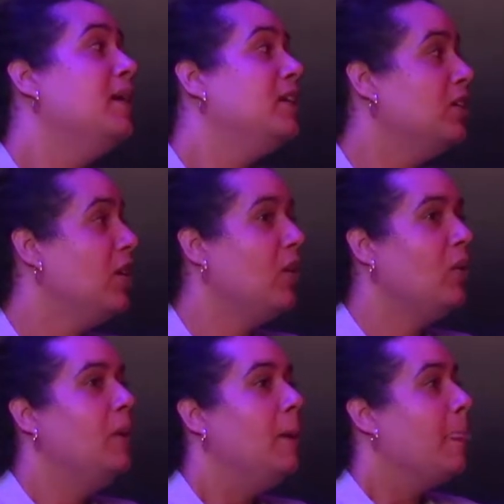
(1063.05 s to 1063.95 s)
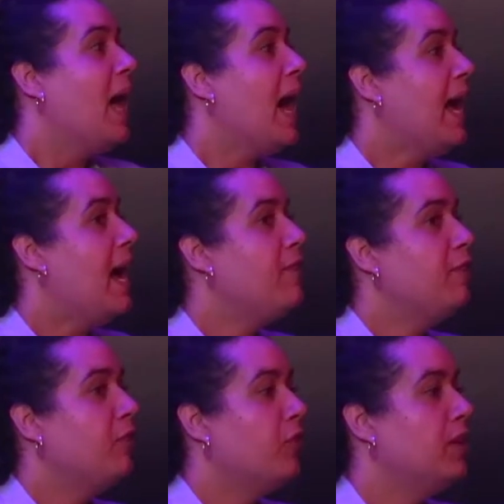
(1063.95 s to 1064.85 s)
You know, I have a
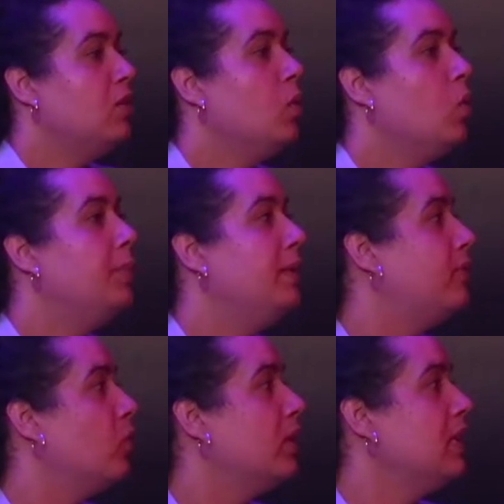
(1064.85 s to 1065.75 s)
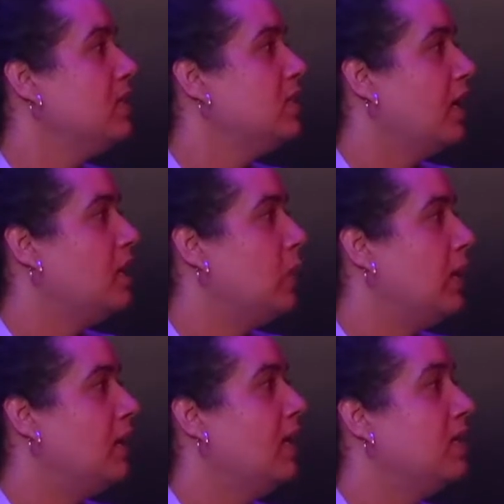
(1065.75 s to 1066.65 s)
friend who will be 40 in
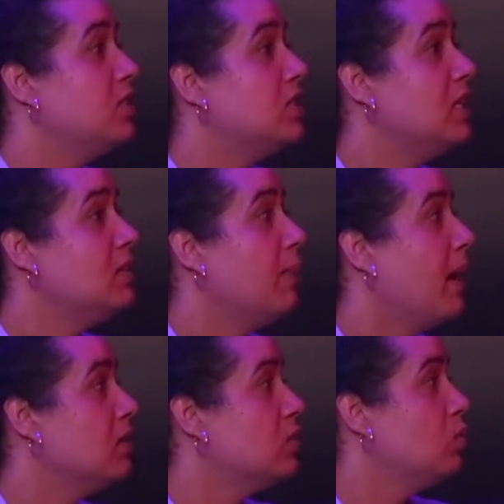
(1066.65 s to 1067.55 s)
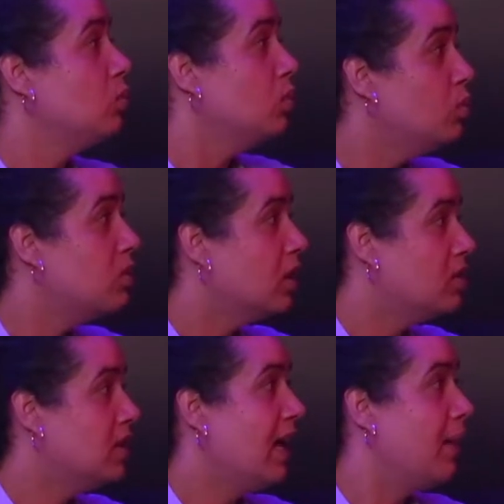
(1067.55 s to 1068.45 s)
January and she's about to lose her
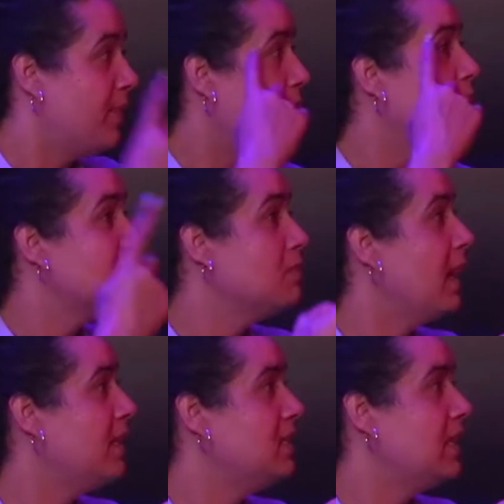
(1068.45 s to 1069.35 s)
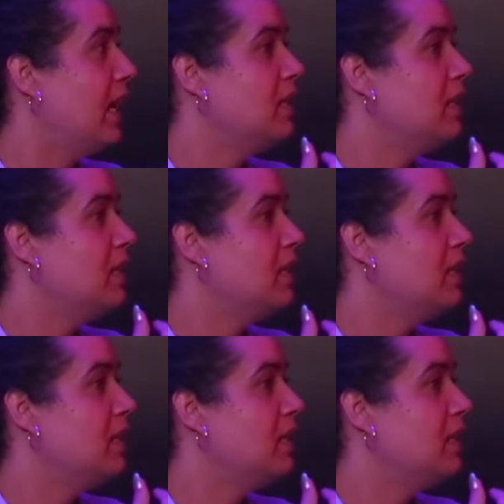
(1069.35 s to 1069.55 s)
job. That was the mindset.